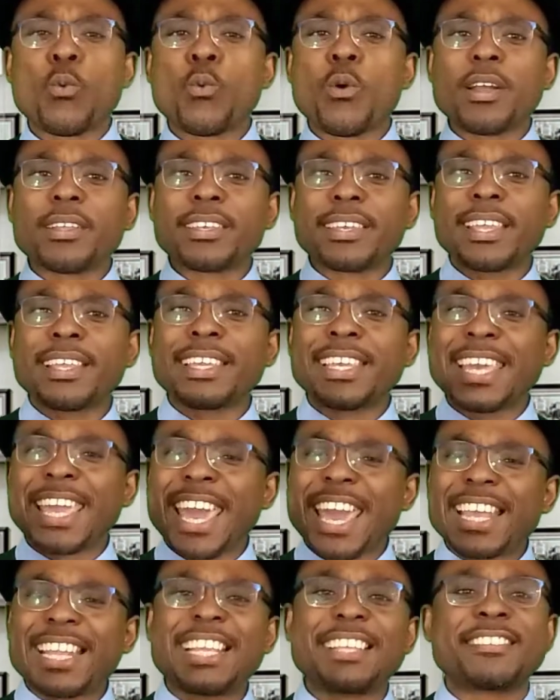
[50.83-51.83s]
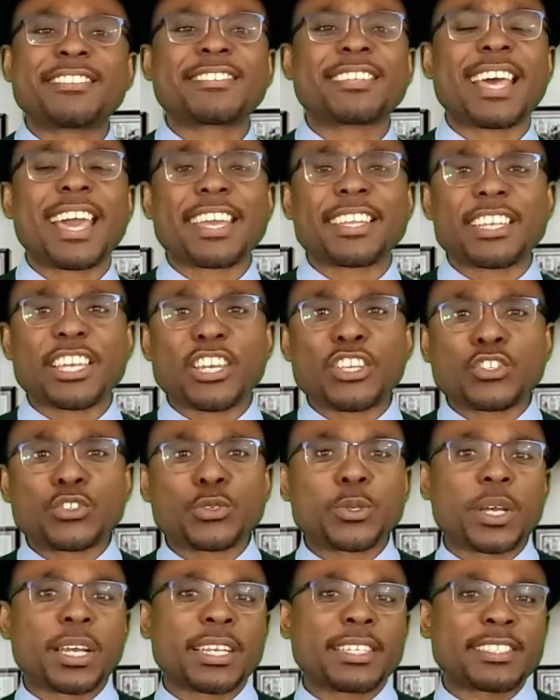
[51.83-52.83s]
one can gain insight
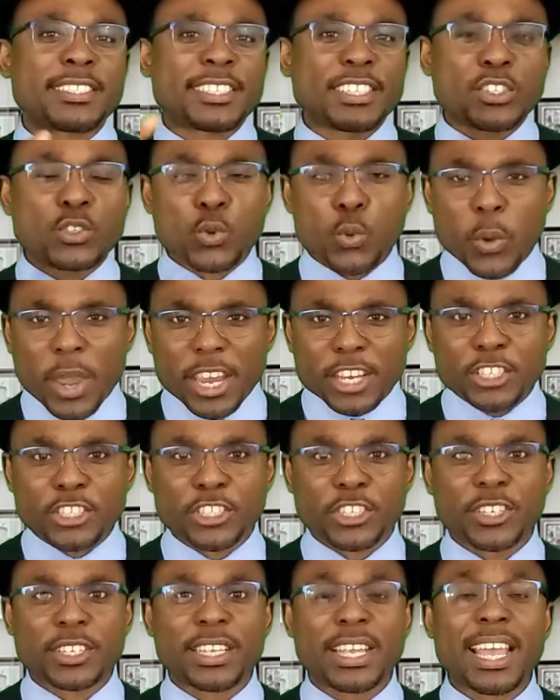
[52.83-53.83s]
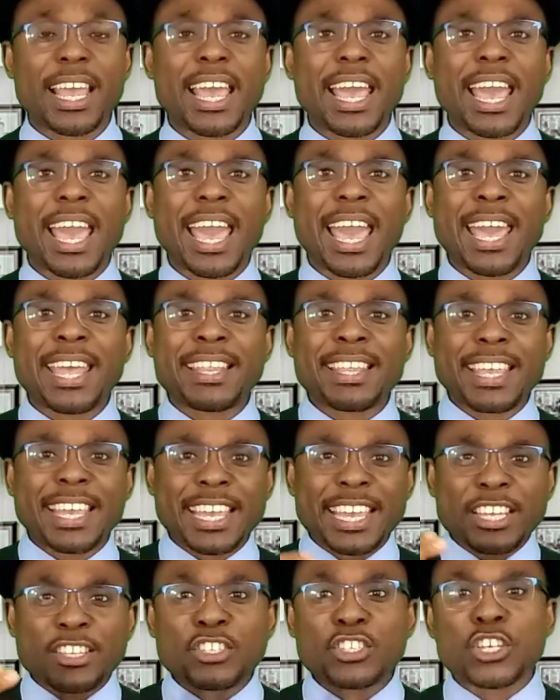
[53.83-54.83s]
into a situation and
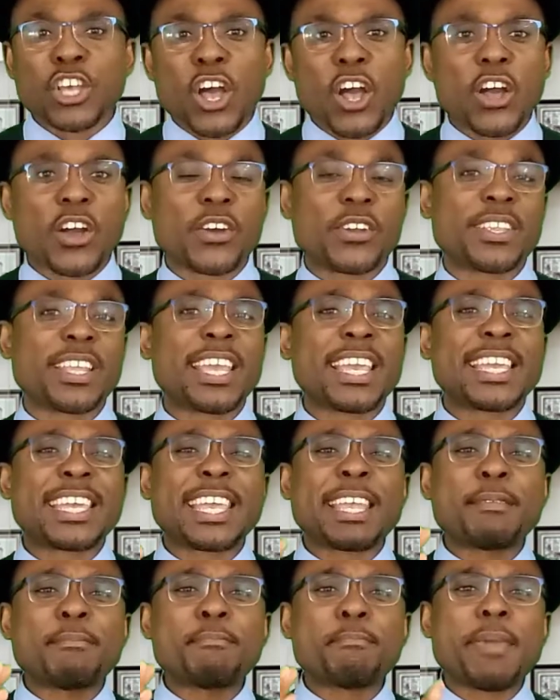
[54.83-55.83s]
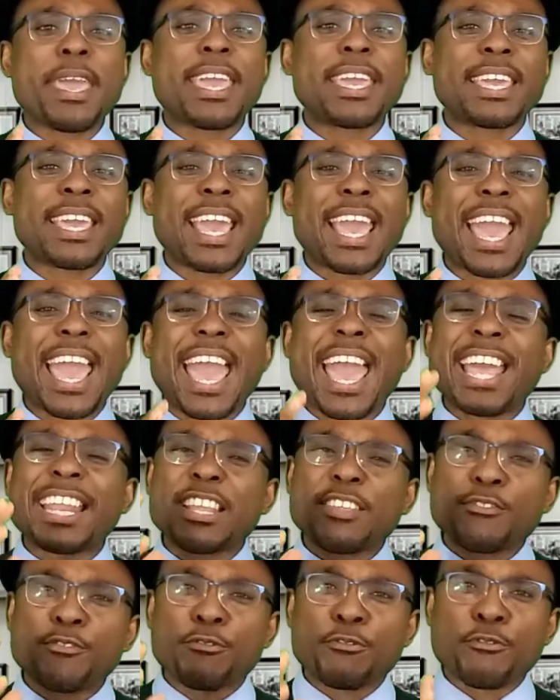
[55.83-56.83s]
in turn can make
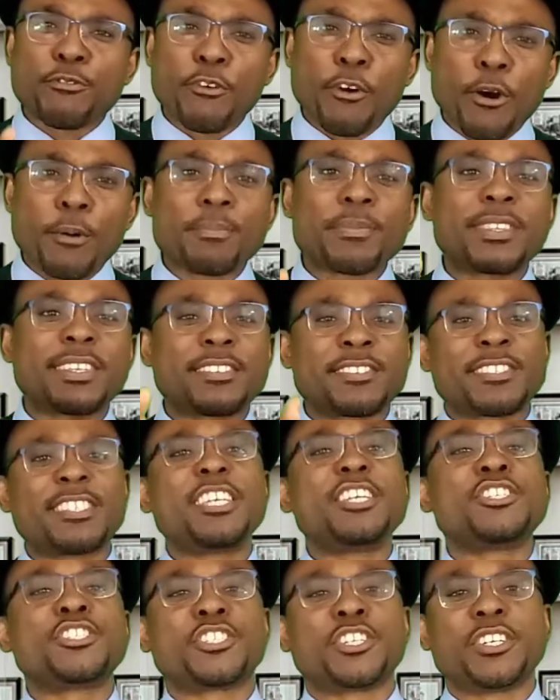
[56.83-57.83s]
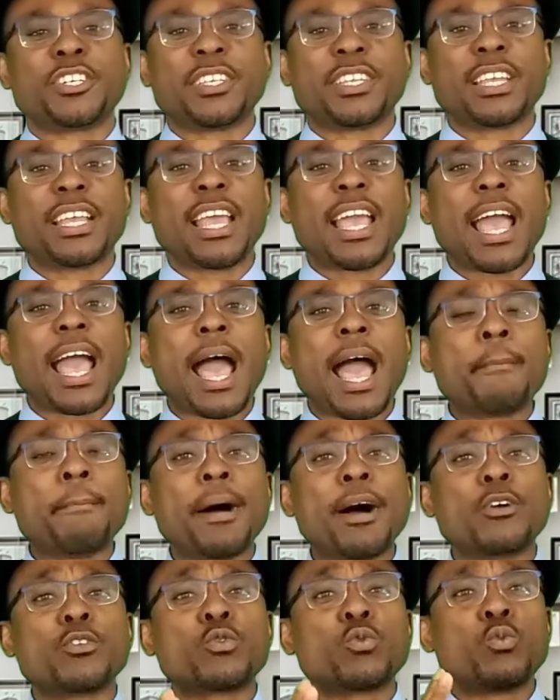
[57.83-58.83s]
an informed decision
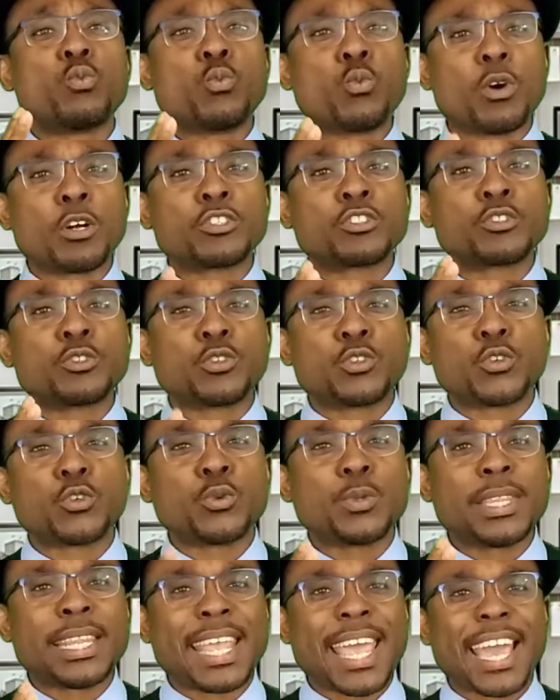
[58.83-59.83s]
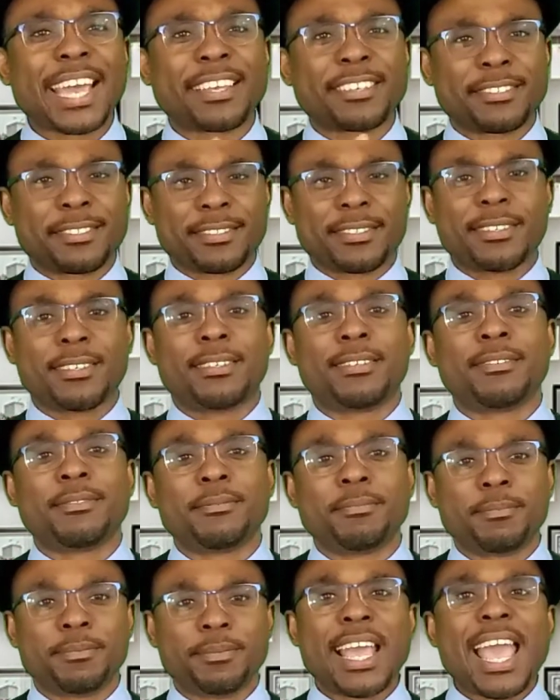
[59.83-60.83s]
about what to do next.
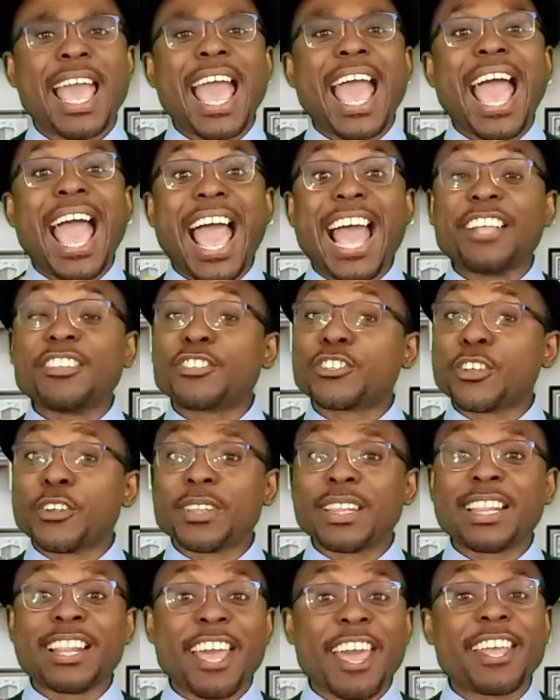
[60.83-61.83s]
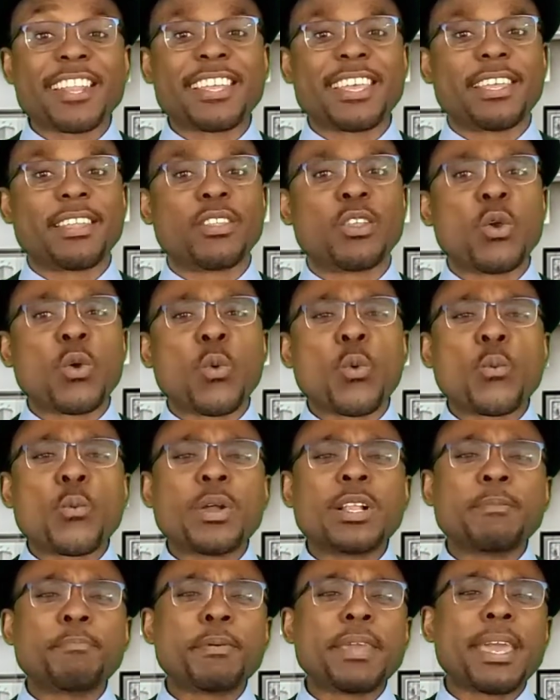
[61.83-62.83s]
Hands-on learning
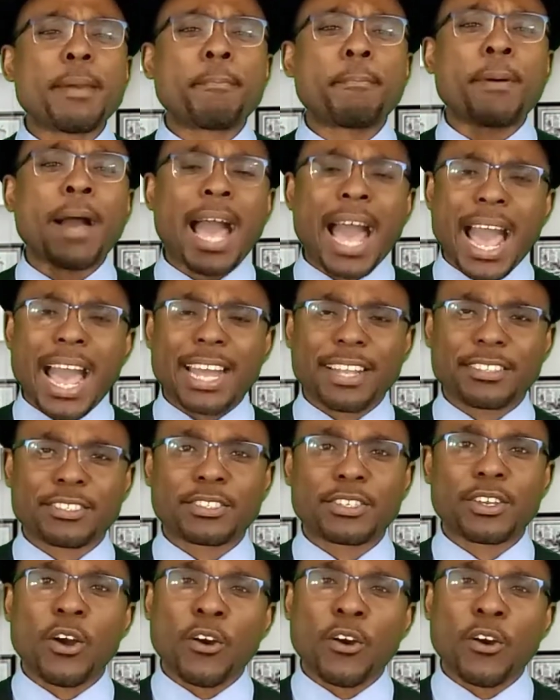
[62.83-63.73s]
will be a part